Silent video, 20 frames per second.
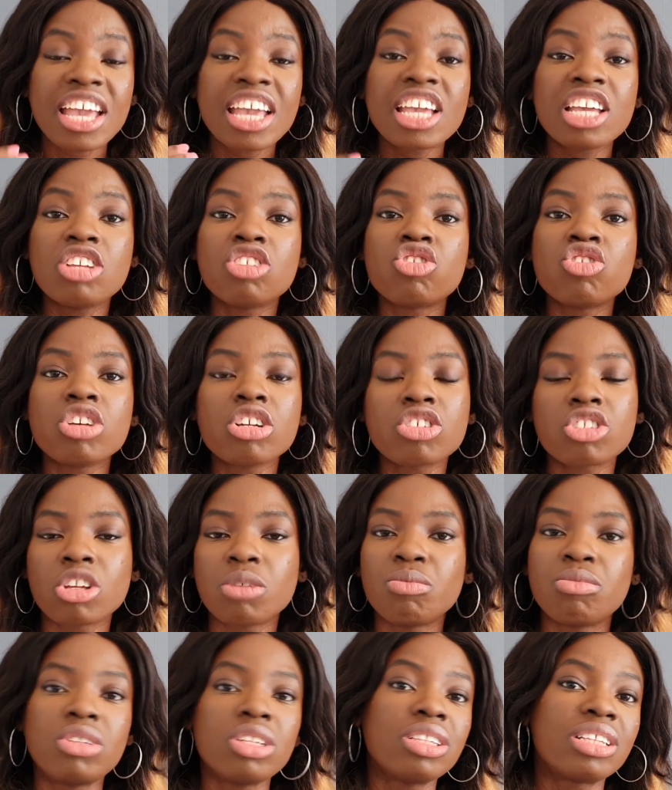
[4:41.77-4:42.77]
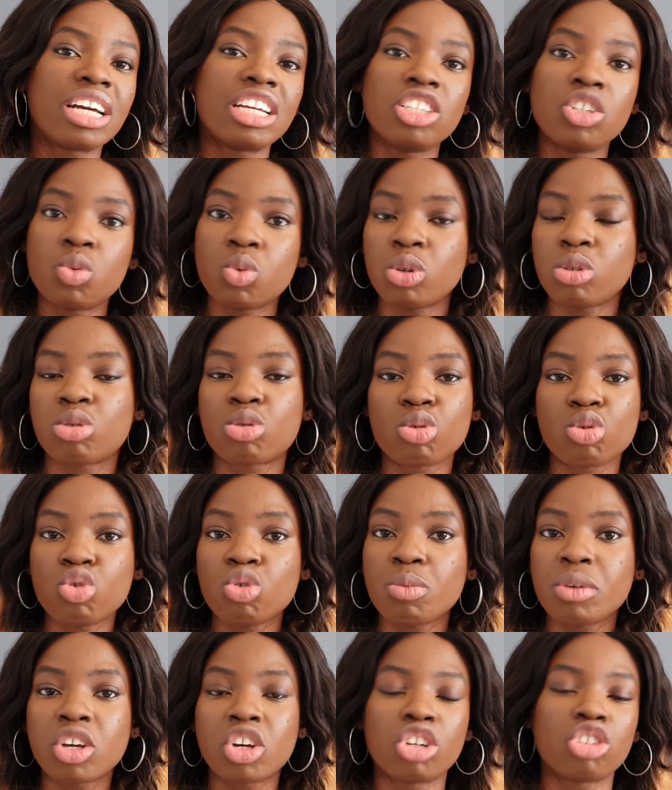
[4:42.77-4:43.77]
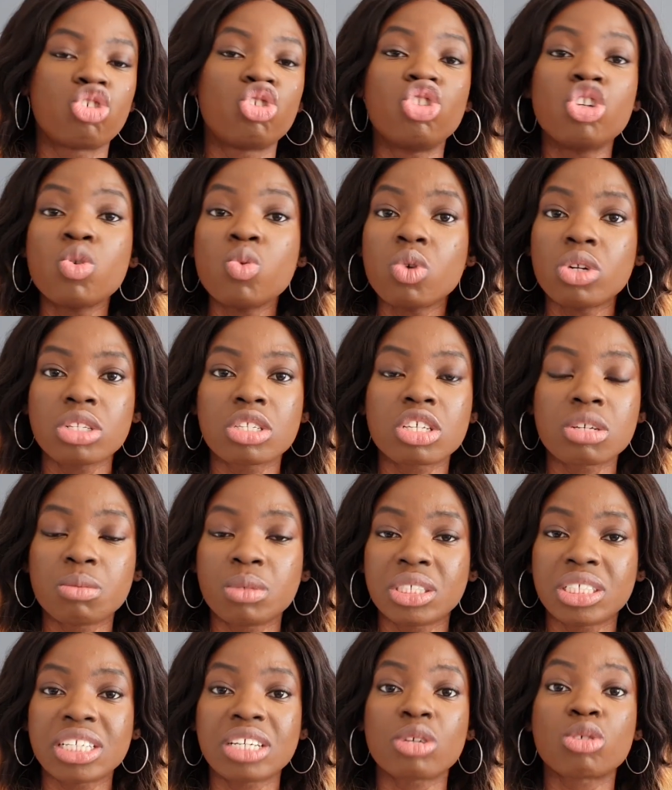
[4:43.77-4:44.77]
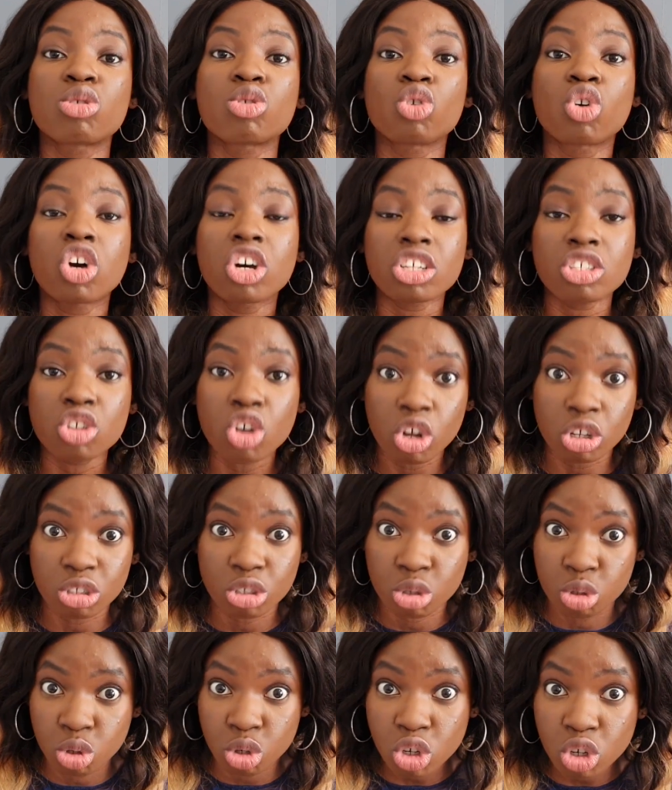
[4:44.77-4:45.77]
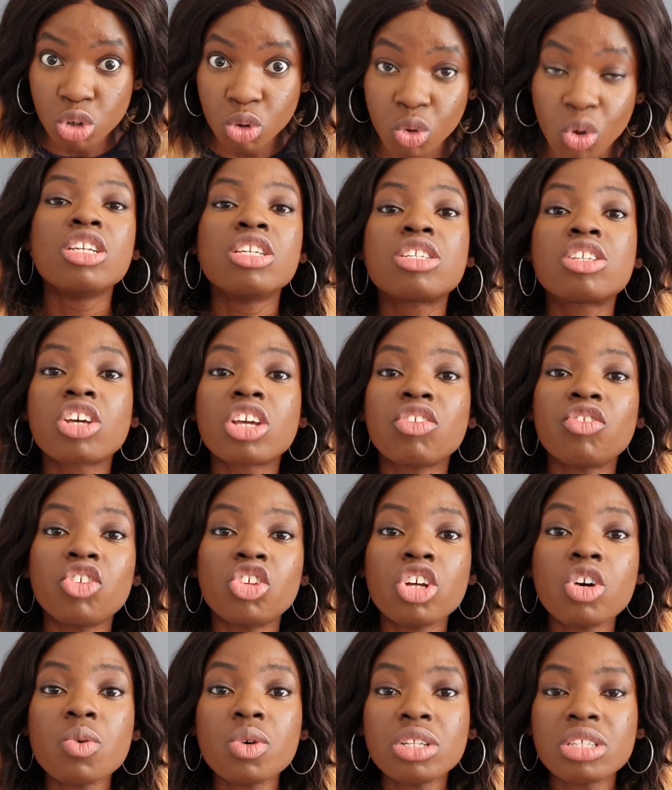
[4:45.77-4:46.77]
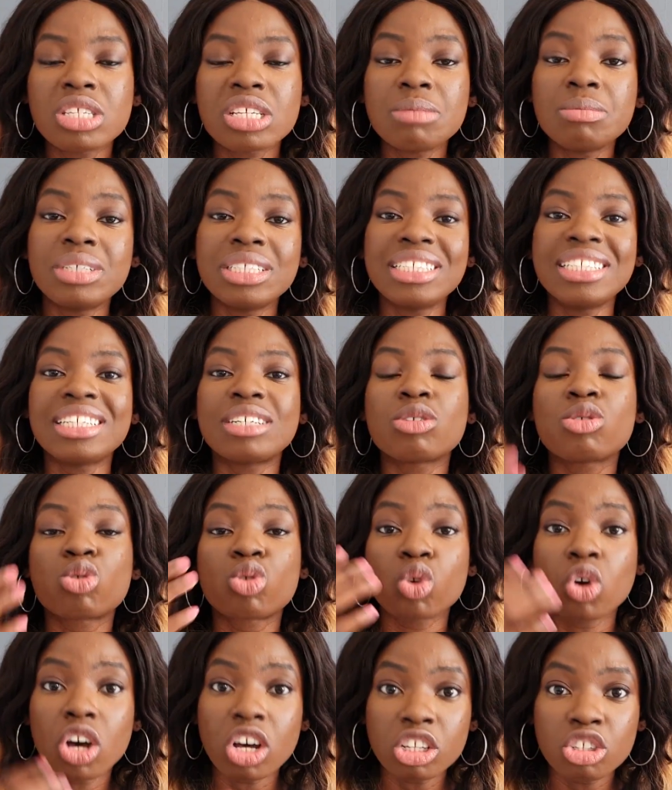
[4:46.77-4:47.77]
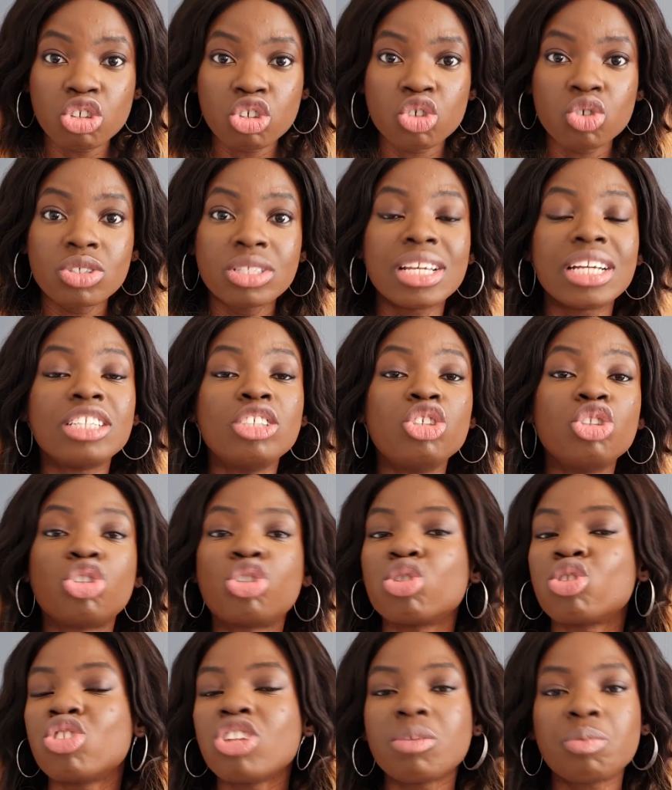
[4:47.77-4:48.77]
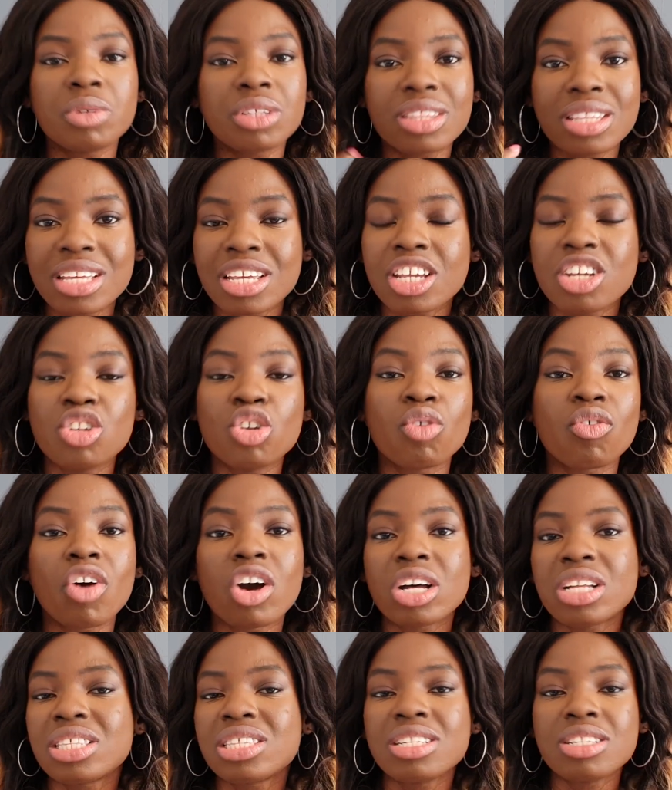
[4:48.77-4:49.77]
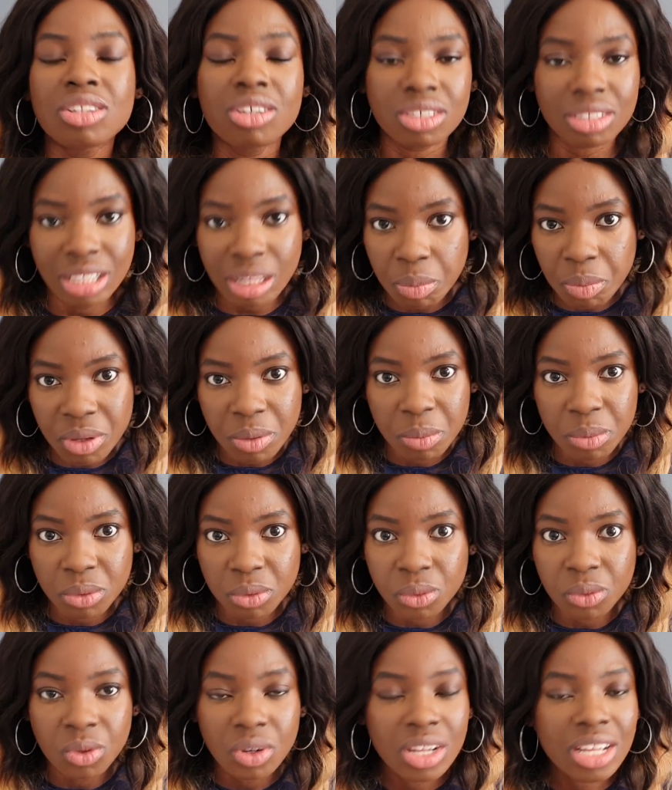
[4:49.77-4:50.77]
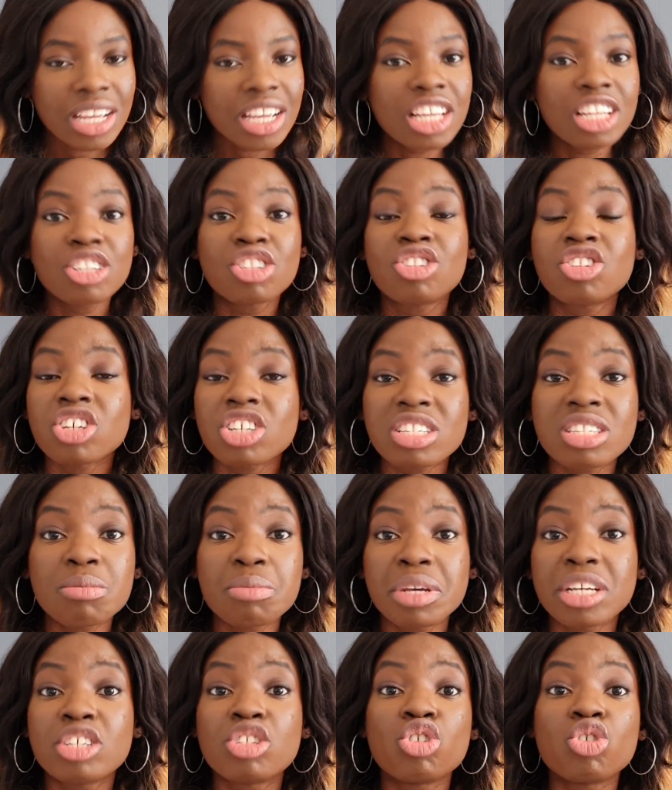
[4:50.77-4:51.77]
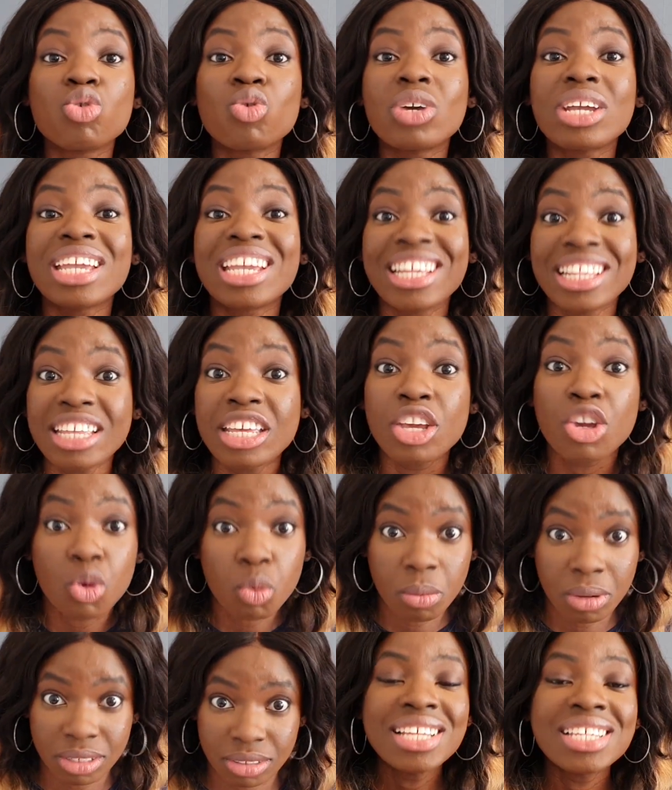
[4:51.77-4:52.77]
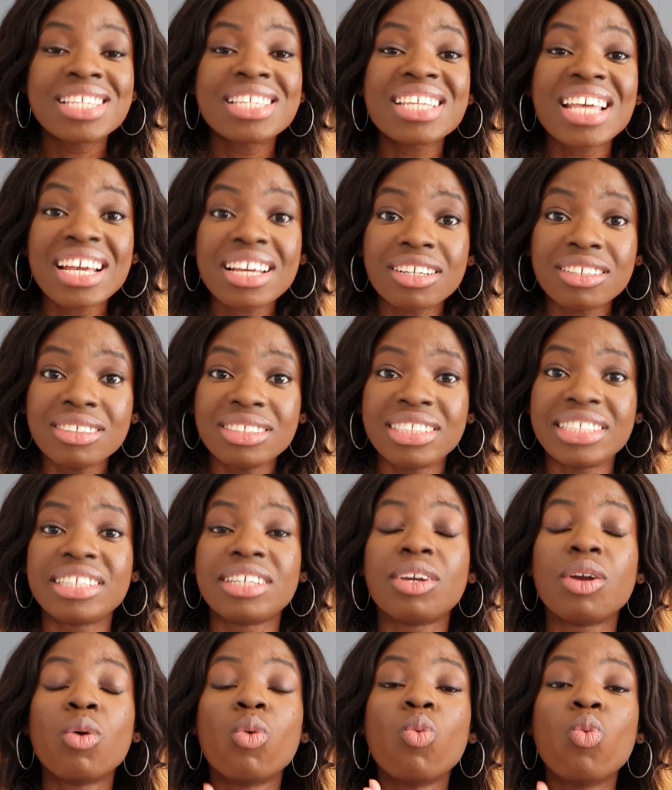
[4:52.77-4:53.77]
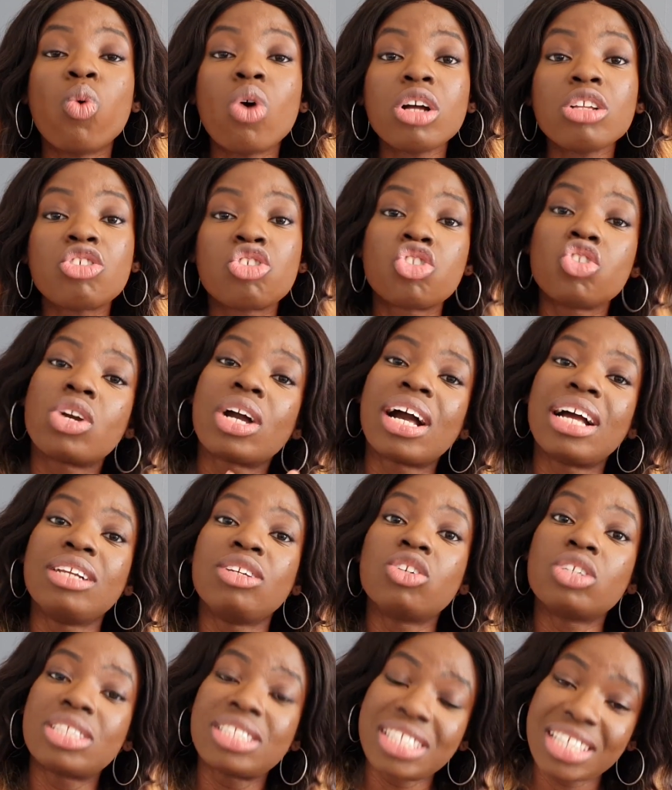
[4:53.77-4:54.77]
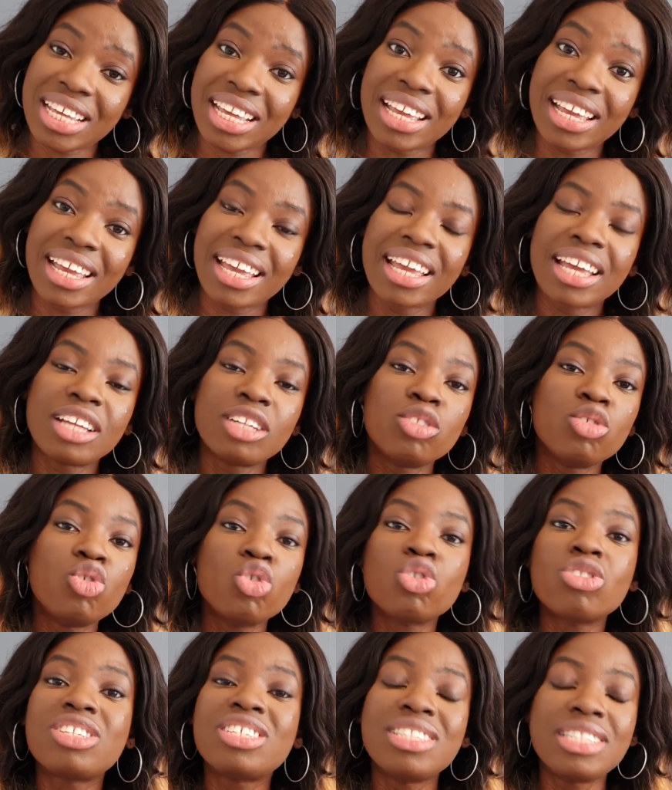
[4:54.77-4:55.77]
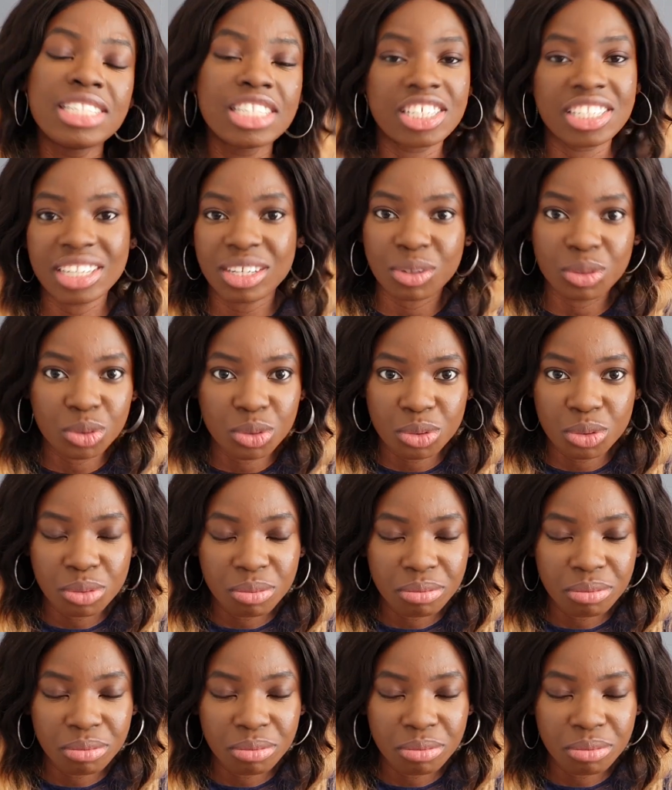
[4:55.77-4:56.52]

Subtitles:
is not something that you want to do, because you don't want somebody else to cause hurt to you. So if you don't want somebody else to hurt you, then you should not be thinking of hurting other people. It just makes you inhuman. Secondly, what you cannot take, don't dish out.